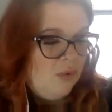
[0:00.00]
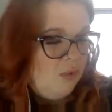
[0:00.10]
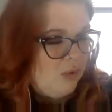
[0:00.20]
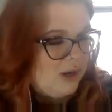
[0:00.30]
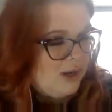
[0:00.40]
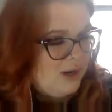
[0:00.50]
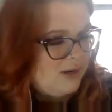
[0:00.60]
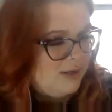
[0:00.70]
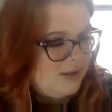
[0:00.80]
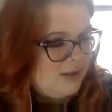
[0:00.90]

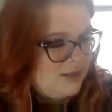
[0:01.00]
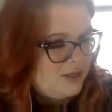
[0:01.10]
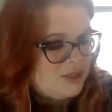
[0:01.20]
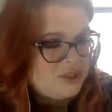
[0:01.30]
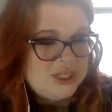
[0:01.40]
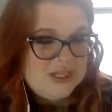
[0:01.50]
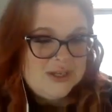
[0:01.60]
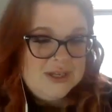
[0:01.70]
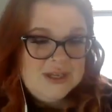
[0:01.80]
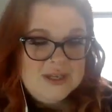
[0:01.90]
Or she
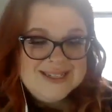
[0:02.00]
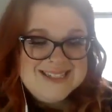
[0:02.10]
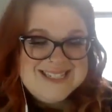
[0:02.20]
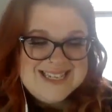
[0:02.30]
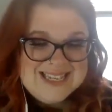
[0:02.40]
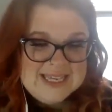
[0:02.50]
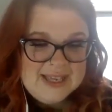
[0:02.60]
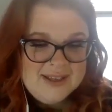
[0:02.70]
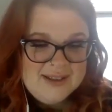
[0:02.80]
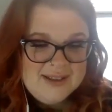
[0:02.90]
could
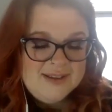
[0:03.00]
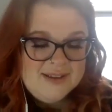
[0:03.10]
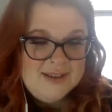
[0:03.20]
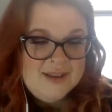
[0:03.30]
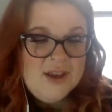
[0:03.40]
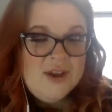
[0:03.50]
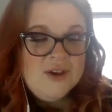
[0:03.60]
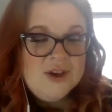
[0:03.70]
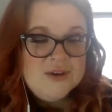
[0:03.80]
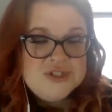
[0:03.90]
D,
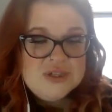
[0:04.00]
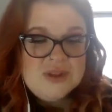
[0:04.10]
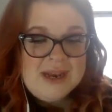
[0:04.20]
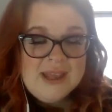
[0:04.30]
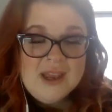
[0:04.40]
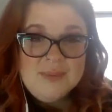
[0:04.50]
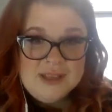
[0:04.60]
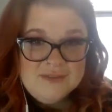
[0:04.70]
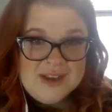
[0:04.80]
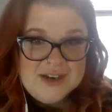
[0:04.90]
go to the Medicare
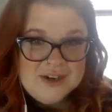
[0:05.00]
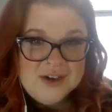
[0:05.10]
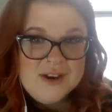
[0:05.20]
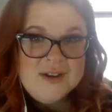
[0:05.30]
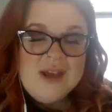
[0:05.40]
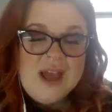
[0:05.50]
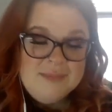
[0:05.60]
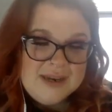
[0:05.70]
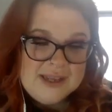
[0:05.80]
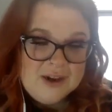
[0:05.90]
Plan Finder on
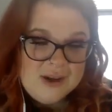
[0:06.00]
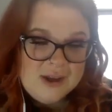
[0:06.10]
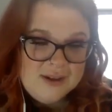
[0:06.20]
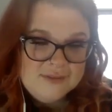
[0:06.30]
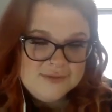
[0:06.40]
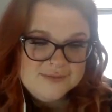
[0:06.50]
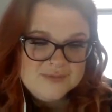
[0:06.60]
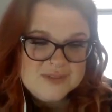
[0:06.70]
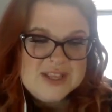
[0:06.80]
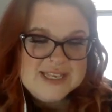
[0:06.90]
Medicare.gov.
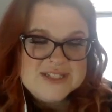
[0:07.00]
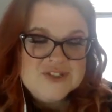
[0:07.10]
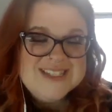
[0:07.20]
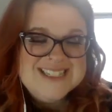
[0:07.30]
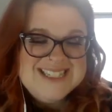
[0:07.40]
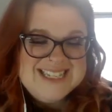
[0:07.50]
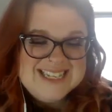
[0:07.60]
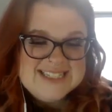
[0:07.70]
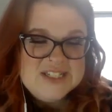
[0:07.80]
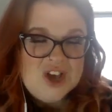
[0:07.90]
So the answer is D
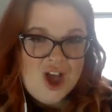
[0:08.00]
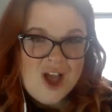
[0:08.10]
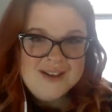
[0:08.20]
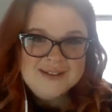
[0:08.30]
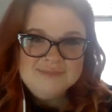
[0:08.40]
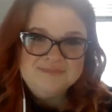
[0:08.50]
as in dog.